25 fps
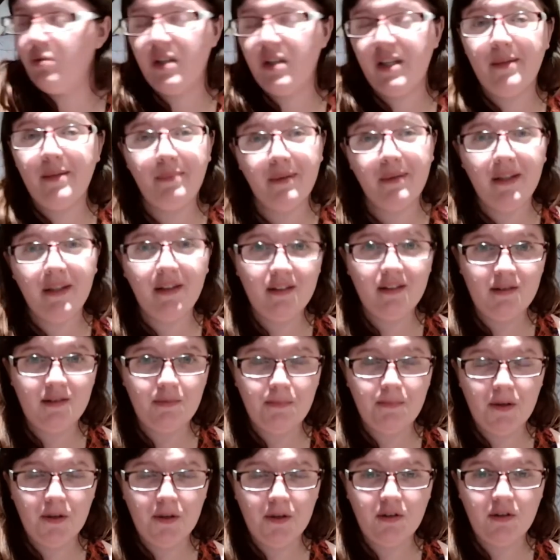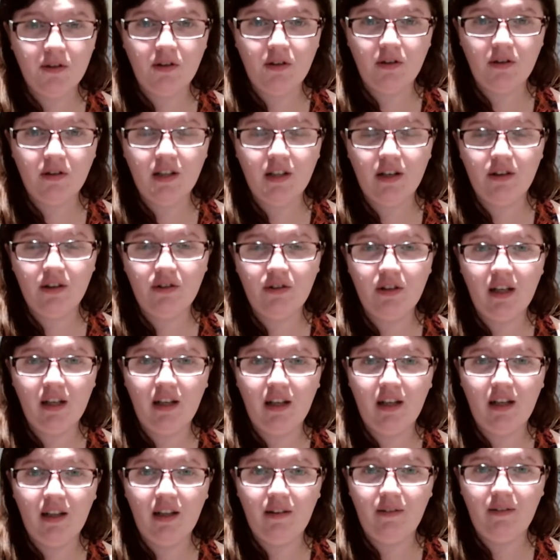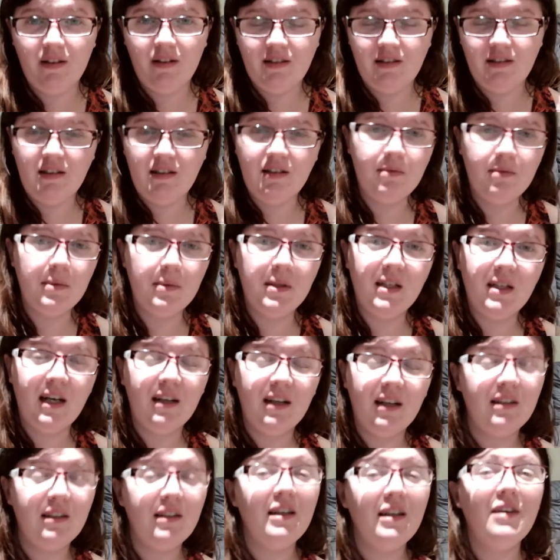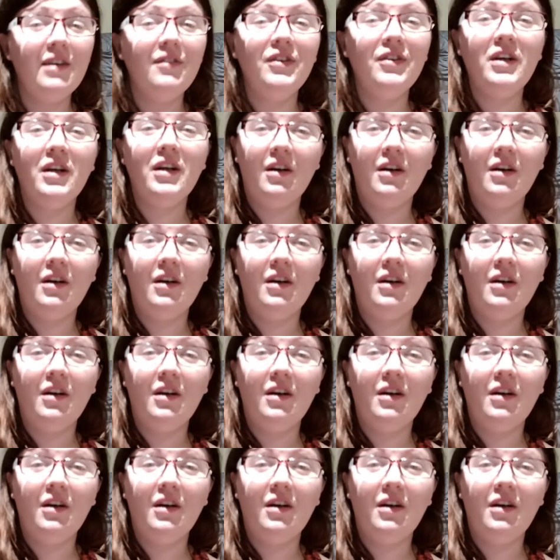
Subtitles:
keeping the Spirit Song Tarot deck and the sentimentality of it,